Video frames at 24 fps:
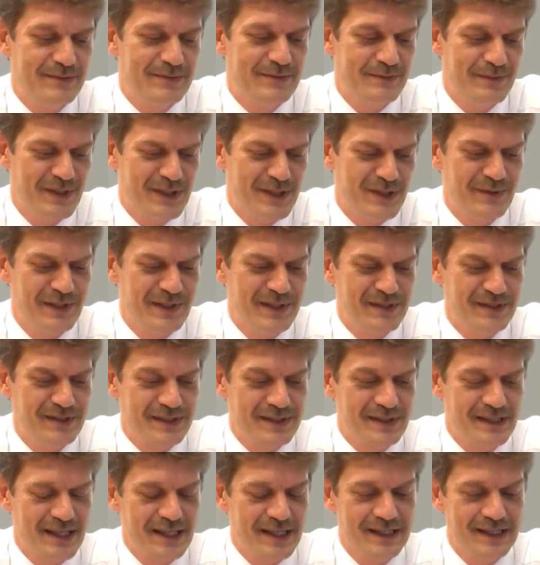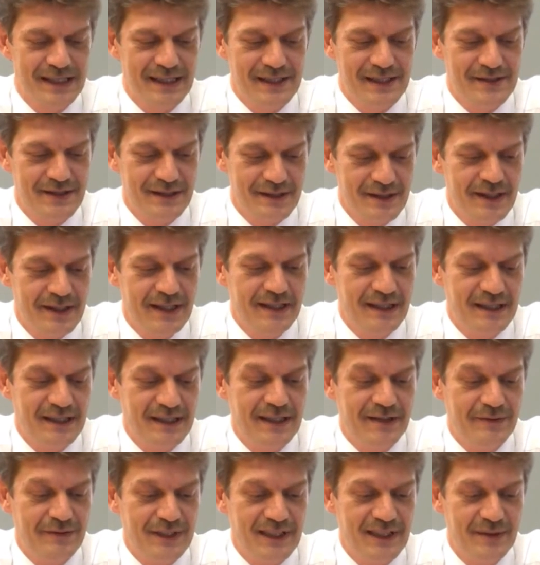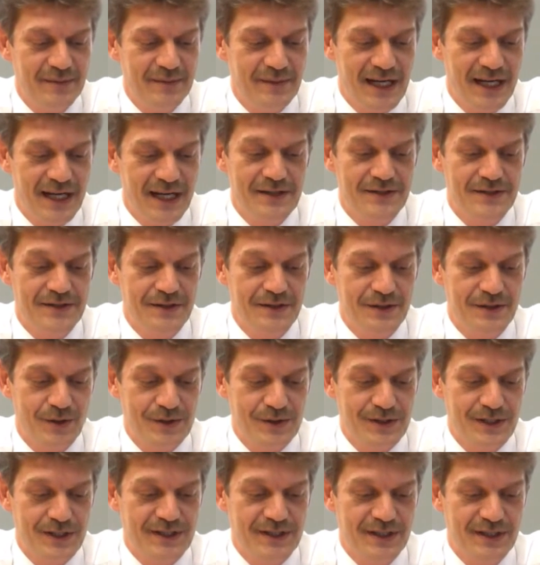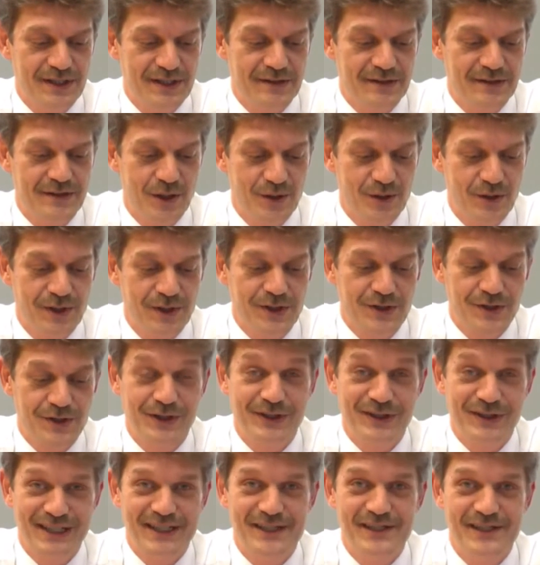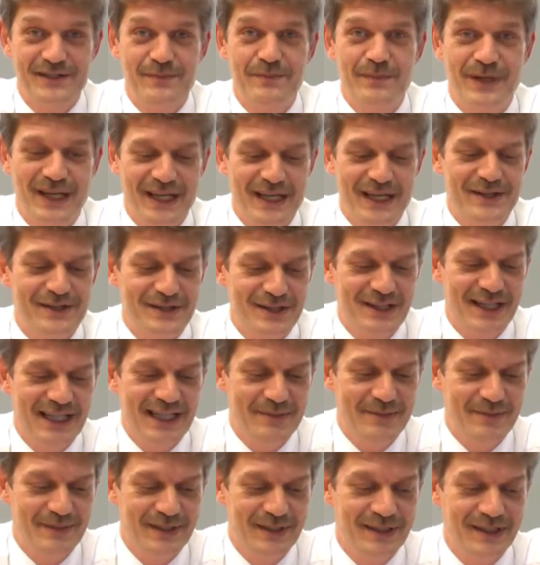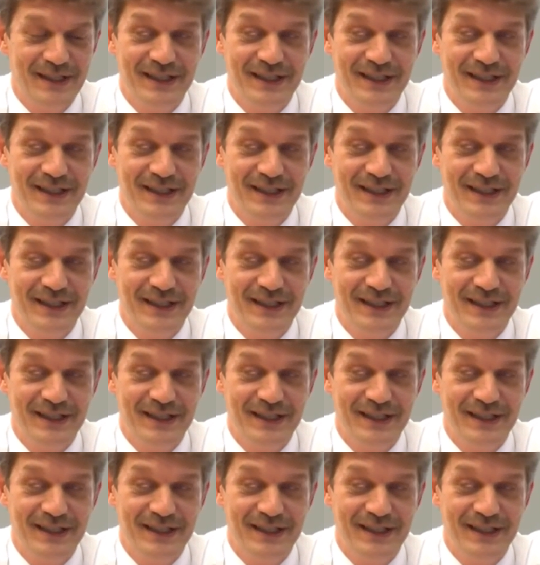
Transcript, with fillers: which means nothing else than the gravity mass causes a curvature in space-time